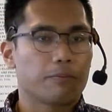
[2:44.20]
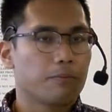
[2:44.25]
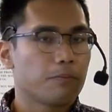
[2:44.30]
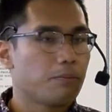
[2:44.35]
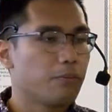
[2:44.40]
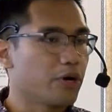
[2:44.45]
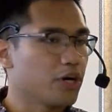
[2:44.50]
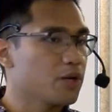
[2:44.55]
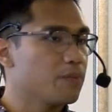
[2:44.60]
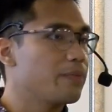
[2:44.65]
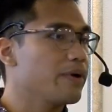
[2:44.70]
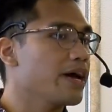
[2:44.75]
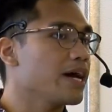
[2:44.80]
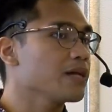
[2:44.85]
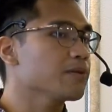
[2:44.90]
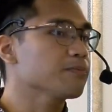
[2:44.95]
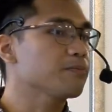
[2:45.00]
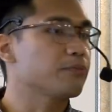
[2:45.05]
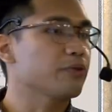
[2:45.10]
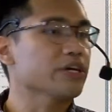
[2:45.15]
Brother
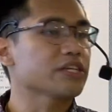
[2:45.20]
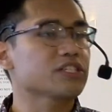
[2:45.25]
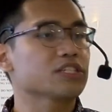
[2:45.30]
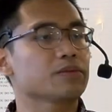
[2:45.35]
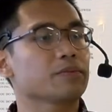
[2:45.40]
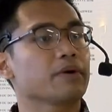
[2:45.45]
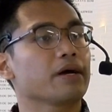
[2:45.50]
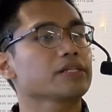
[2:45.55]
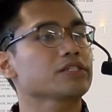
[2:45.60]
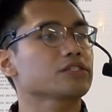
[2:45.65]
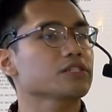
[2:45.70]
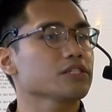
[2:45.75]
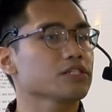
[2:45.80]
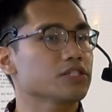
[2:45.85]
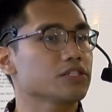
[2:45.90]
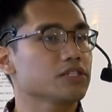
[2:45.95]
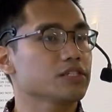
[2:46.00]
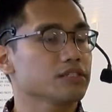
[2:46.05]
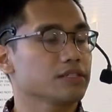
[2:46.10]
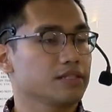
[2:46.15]
Ben preached a
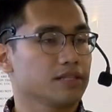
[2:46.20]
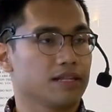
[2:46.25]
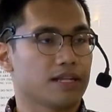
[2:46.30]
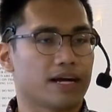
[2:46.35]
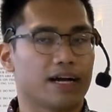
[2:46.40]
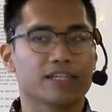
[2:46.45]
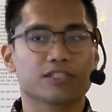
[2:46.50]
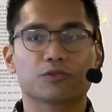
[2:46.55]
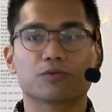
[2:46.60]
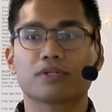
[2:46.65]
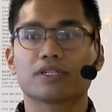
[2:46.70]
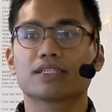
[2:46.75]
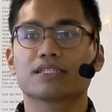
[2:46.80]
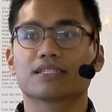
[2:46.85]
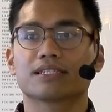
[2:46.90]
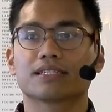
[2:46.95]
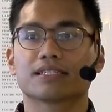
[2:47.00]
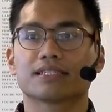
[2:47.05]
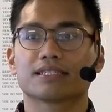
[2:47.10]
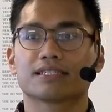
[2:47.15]
message last week,
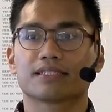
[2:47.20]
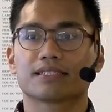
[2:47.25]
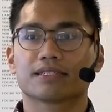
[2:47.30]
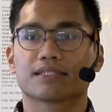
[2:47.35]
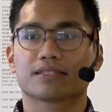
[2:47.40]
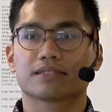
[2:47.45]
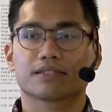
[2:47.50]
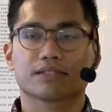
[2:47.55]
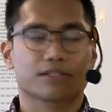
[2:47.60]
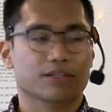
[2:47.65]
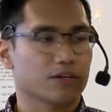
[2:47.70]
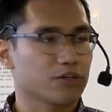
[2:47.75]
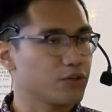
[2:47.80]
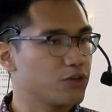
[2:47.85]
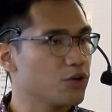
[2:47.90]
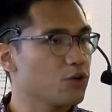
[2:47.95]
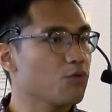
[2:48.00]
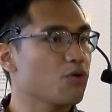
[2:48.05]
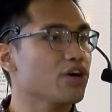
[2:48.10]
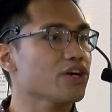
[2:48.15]
a
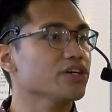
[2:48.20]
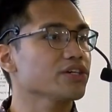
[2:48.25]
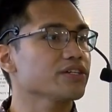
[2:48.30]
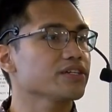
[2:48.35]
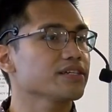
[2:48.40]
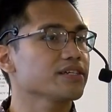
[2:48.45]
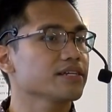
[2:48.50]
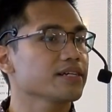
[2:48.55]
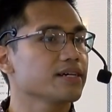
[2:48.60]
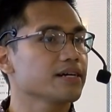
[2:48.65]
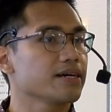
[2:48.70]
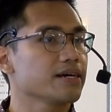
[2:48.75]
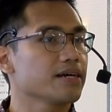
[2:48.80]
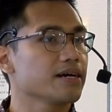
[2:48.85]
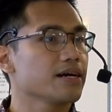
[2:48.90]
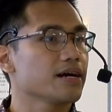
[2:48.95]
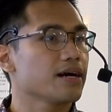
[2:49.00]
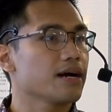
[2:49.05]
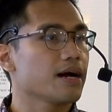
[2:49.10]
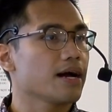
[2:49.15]
good word,
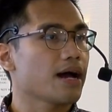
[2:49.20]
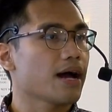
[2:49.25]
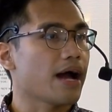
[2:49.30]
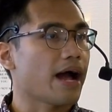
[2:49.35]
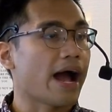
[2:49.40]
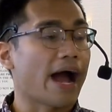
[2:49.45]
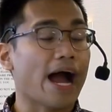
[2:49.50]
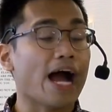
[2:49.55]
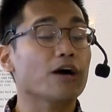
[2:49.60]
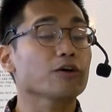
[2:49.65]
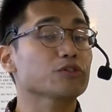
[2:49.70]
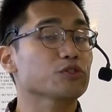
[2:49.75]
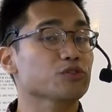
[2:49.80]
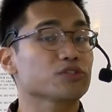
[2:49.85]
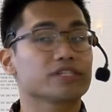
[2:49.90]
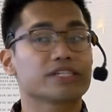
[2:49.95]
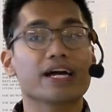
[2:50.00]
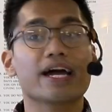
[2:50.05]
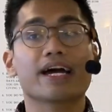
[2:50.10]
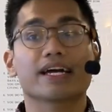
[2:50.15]
how to
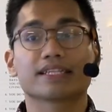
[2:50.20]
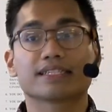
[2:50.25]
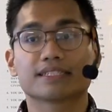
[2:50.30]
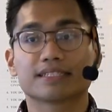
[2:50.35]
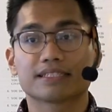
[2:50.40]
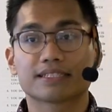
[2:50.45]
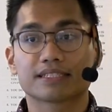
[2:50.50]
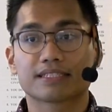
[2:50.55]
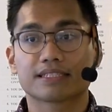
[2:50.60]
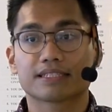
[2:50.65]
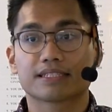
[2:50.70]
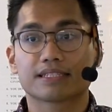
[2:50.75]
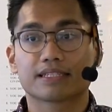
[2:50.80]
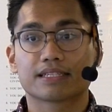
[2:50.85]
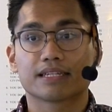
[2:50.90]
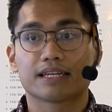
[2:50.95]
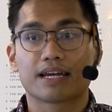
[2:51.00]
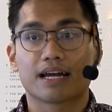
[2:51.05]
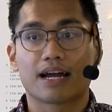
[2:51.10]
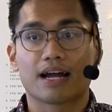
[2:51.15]
get
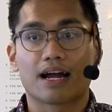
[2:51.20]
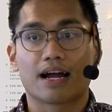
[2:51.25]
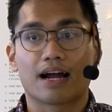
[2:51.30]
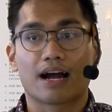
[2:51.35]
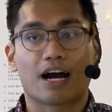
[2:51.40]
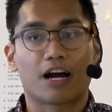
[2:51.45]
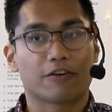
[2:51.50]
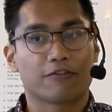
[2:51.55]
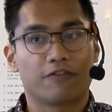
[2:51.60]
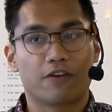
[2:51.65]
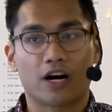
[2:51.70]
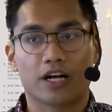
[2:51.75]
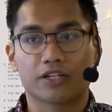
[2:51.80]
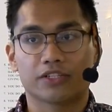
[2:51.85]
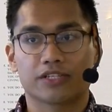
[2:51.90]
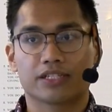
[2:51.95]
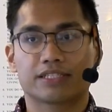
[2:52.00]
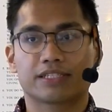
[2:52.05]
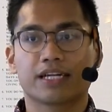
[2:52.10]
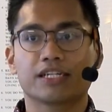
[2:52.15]
our Father's
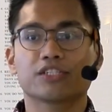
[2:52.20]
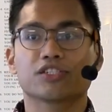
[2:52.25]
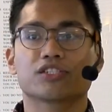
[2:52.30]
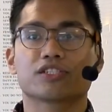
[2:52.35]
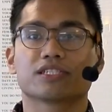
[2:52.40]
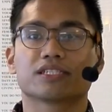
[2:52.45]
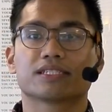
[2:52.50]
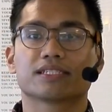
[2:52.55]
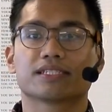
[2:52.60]
attention.